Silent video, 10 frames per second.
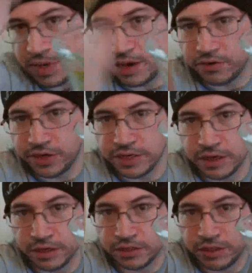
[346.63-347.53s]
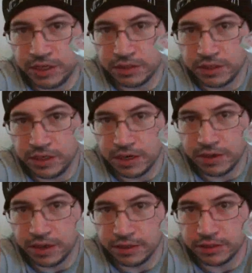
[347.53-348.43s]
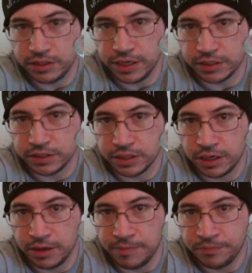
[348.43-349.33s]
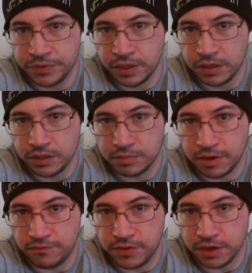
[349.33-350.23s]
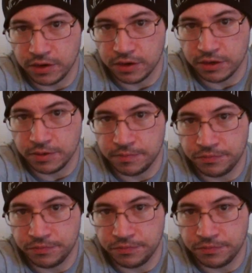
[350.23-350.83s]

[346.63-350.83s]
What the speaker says: powdery. You can see how that sticks to my finger.